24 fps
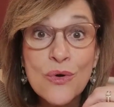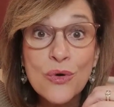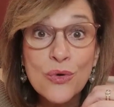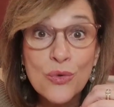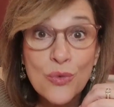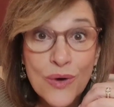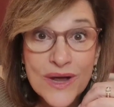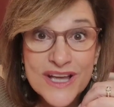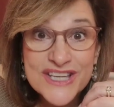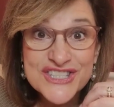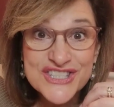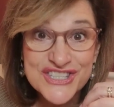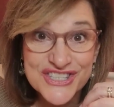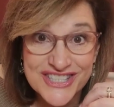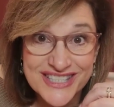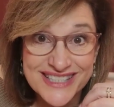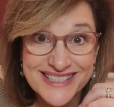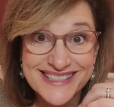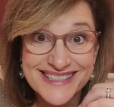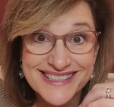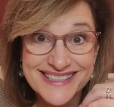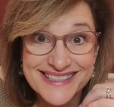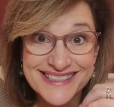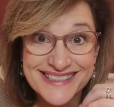
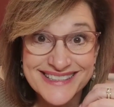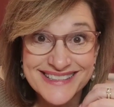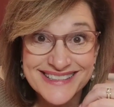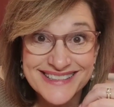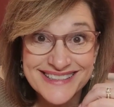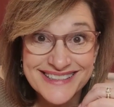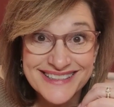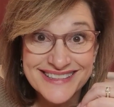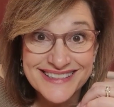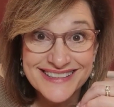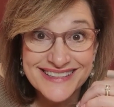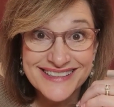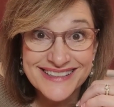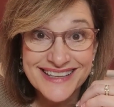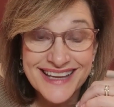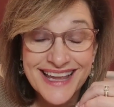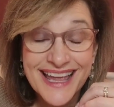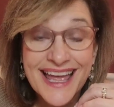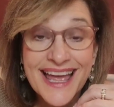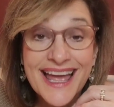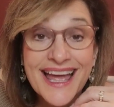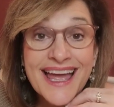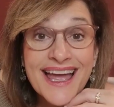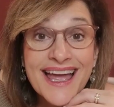questions.
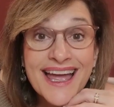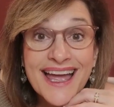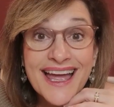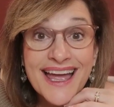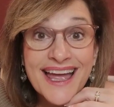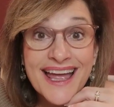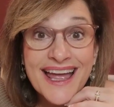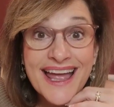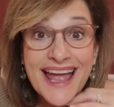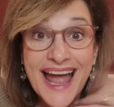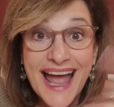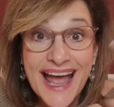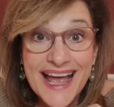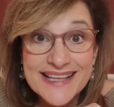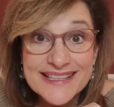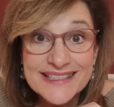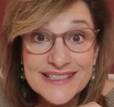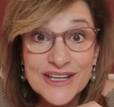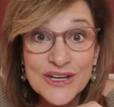Ask